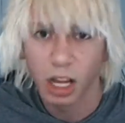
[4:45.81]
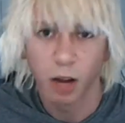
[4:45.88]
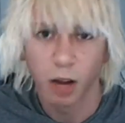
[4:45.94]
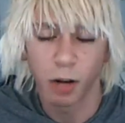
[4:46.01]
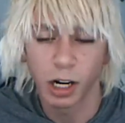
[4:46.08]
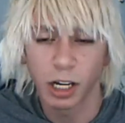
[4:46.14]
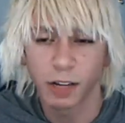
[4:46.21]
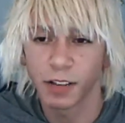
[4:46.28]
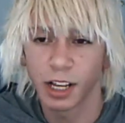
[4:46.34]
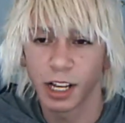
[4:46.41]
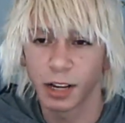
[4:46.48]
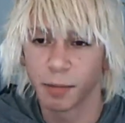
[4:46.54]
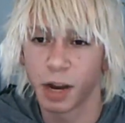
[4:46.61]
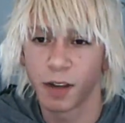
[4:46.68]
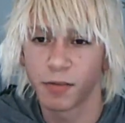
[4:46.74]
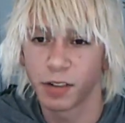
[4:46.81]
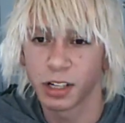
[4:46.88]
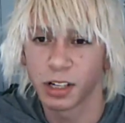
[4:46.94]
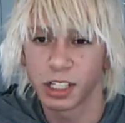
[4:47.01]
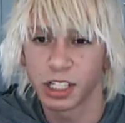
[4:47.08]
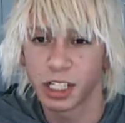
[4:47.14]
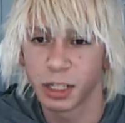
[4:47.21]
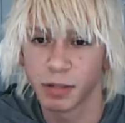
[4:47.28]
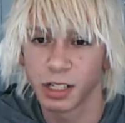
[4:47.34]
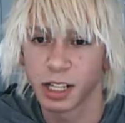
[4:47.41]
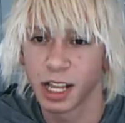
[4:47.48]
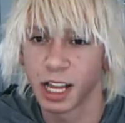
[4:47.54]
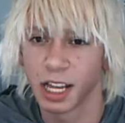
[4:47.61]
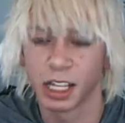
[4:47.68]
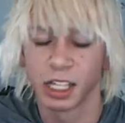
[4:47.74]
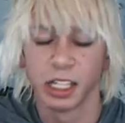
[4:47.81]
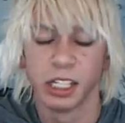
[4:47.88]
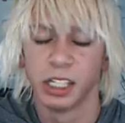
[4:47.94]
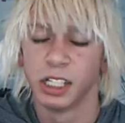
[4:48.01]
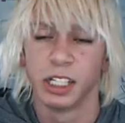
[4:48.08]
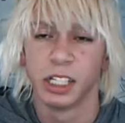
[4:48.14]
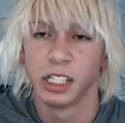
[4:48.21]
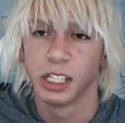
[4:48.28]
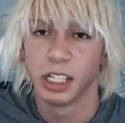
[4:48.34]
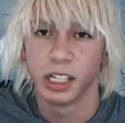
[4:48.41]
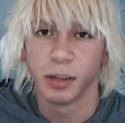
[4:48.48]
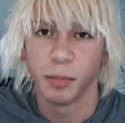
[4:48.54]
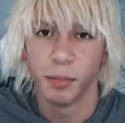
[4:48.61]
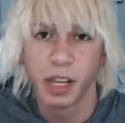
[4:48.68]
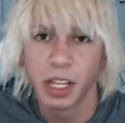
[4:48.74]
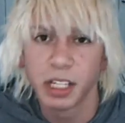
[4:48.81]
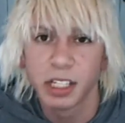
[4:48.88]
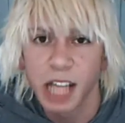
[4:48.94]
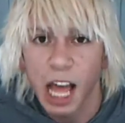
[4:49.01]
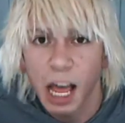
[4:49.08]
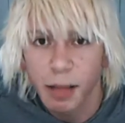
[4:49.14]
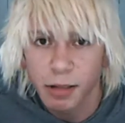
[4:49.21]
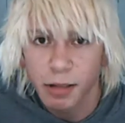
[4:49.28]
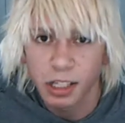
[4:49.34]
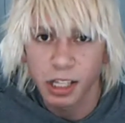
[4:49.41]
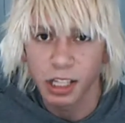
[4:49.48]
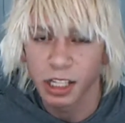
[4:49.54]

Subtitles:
What if, like, my friend Cindy was, like, being stabbed or something?